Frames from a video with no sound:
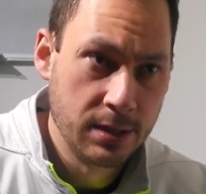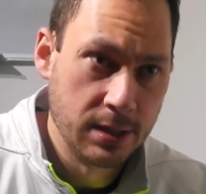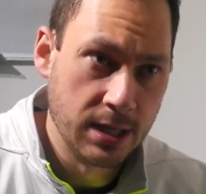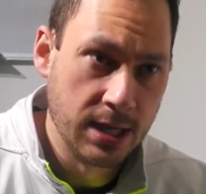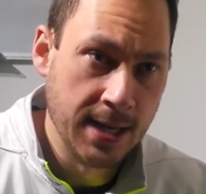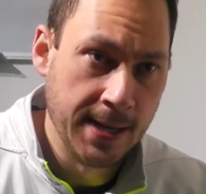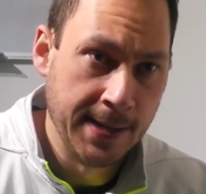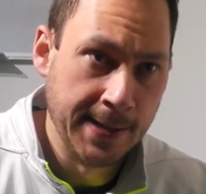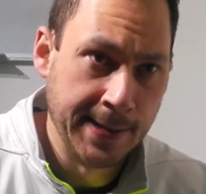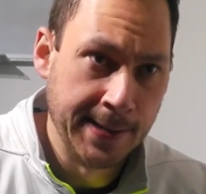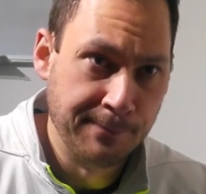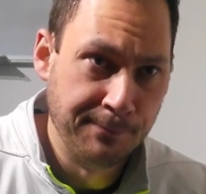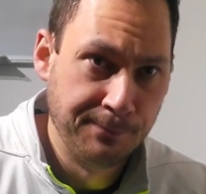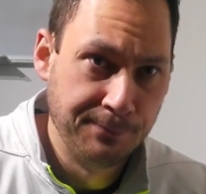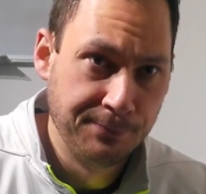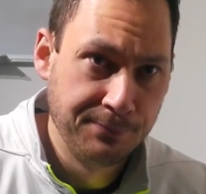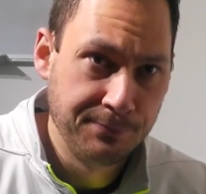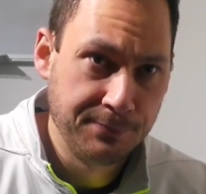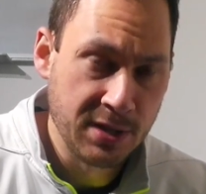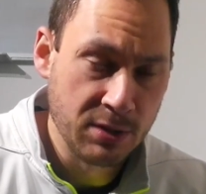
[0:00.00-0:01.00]
Um,
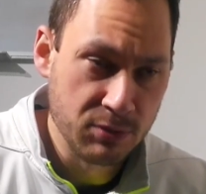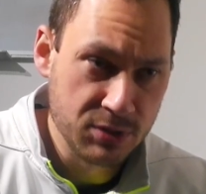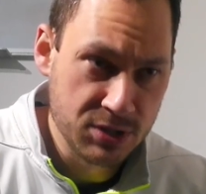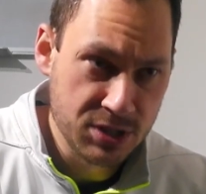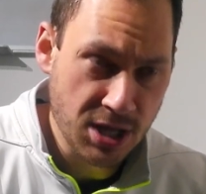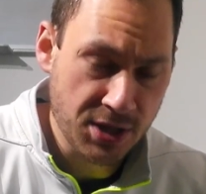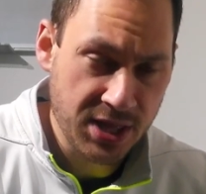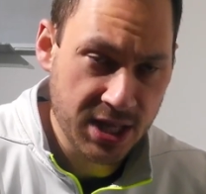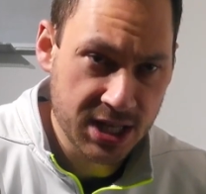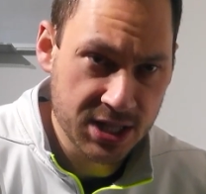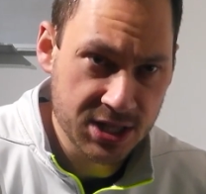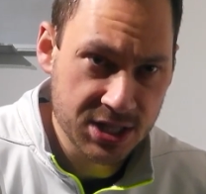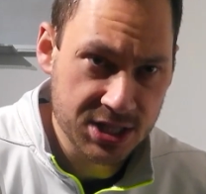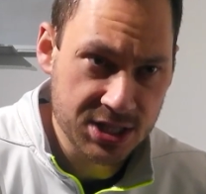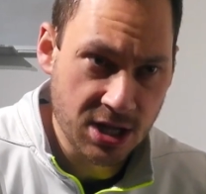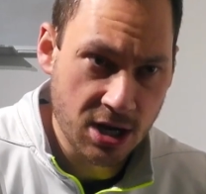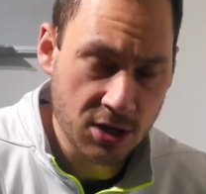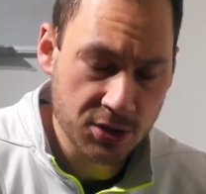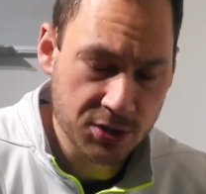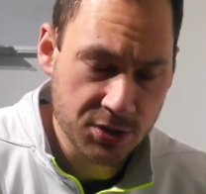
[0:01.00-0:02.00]
there was nothing in the
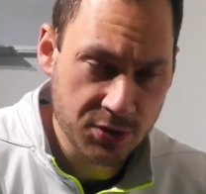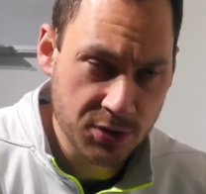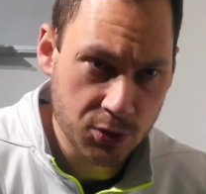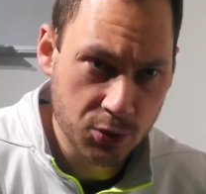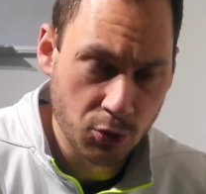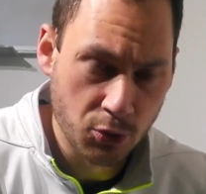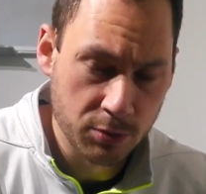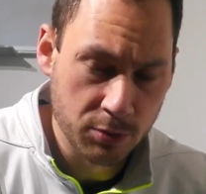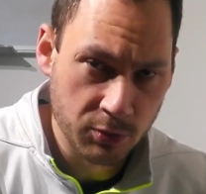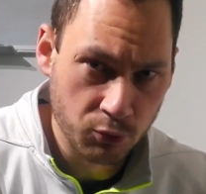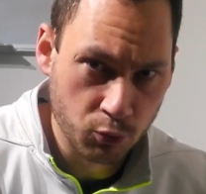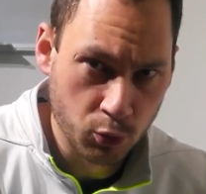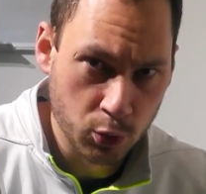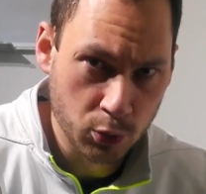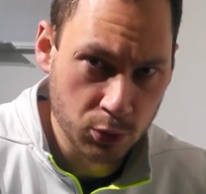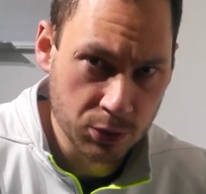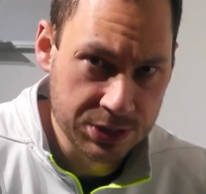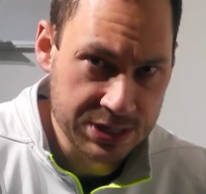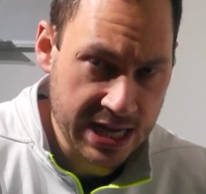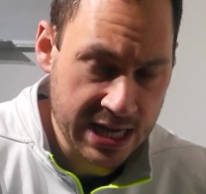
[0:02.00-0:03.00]
start of the tournament
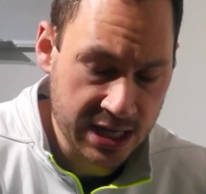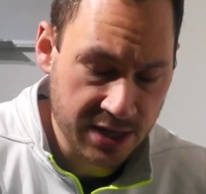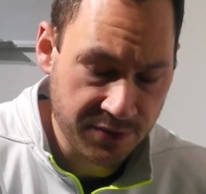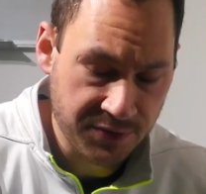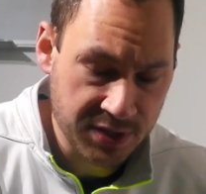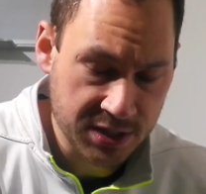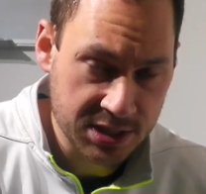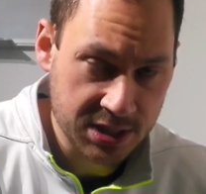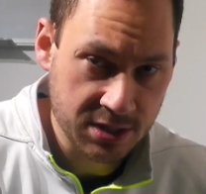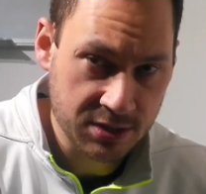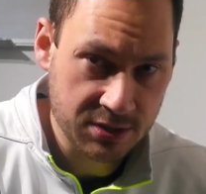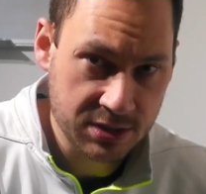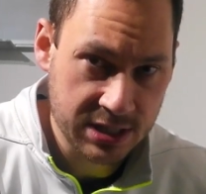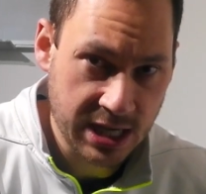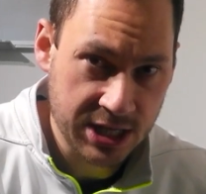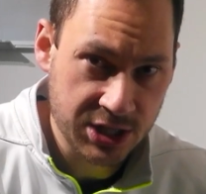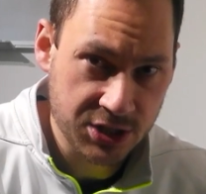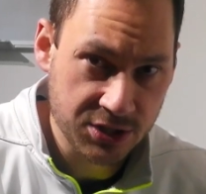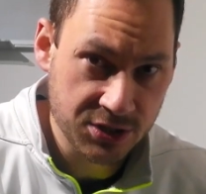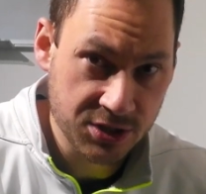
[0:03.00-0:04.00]
rules to any of the
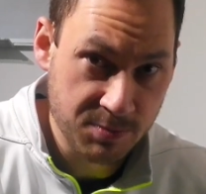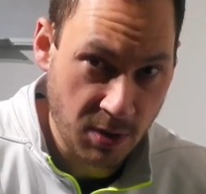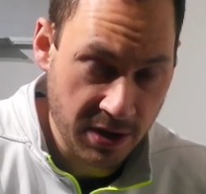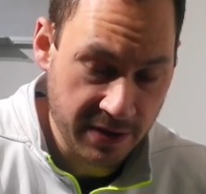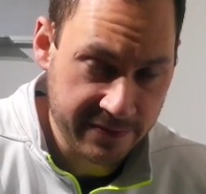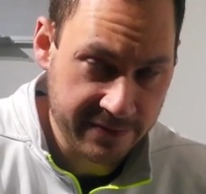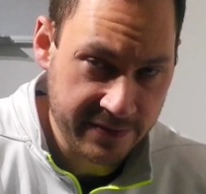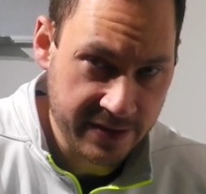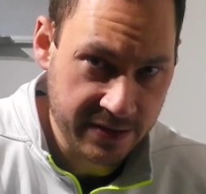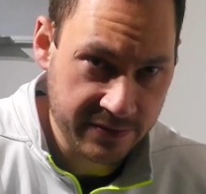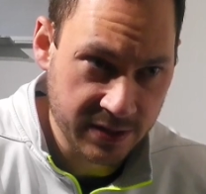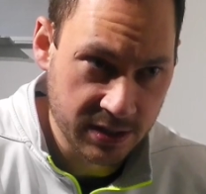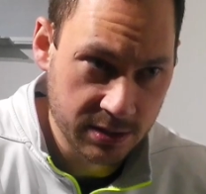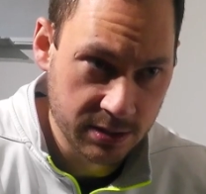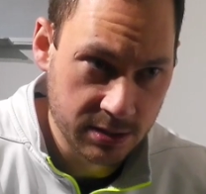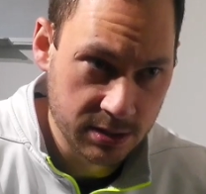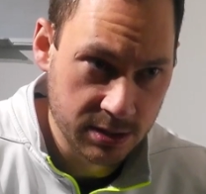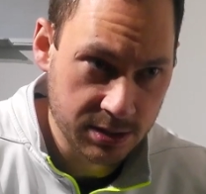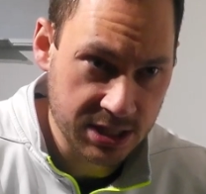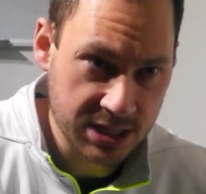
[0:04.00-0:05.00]
associations by FIFA
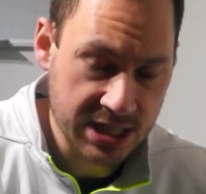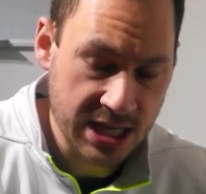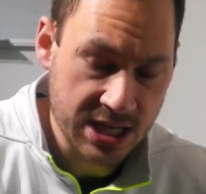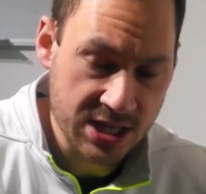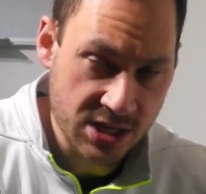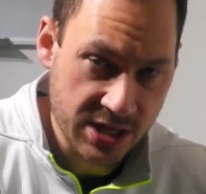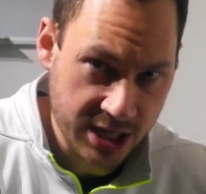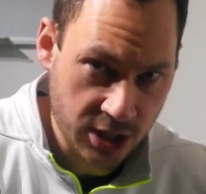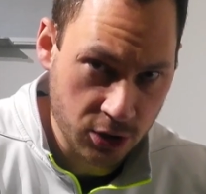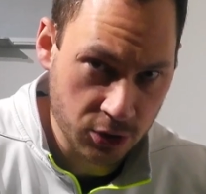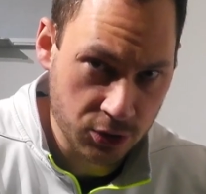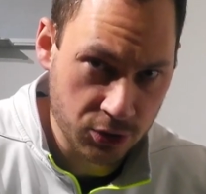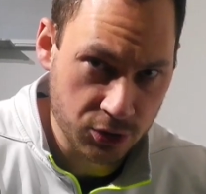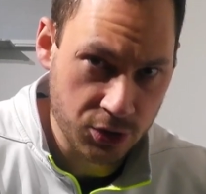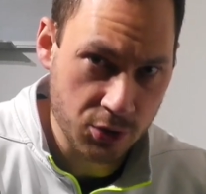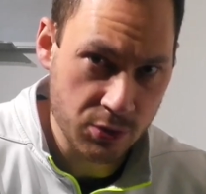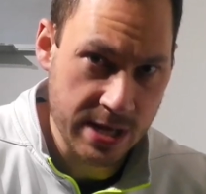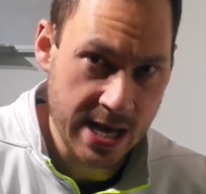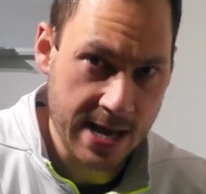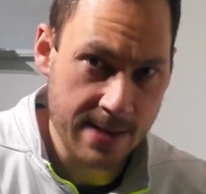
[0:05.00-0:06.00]
to say that they couldn't
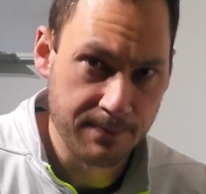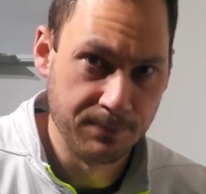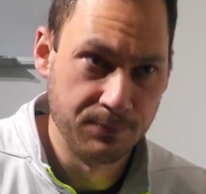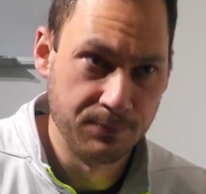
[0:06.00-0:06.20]
do that.